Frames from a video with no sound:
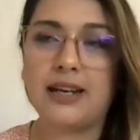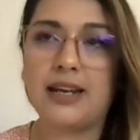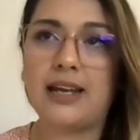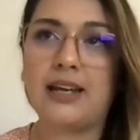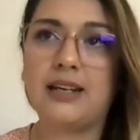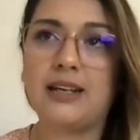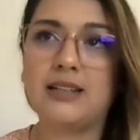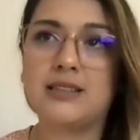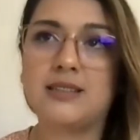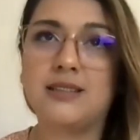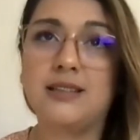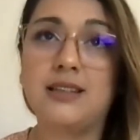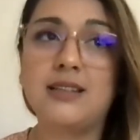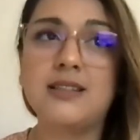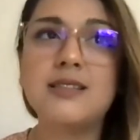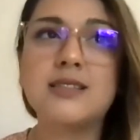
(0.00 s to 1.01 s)
And it
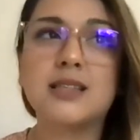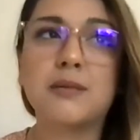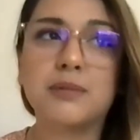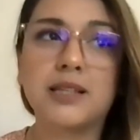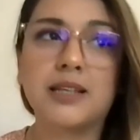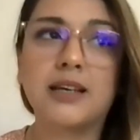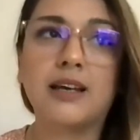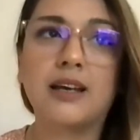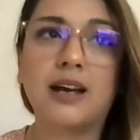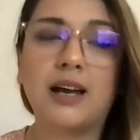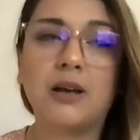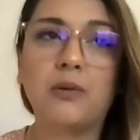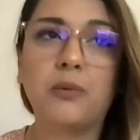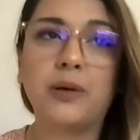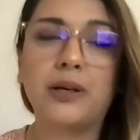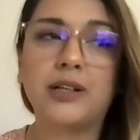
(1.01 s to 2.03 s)
is something I
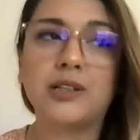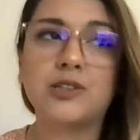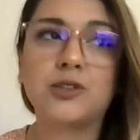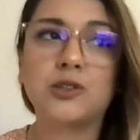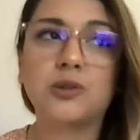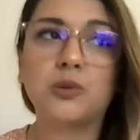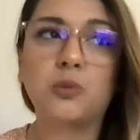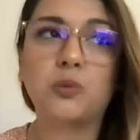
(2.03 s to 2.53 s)
wish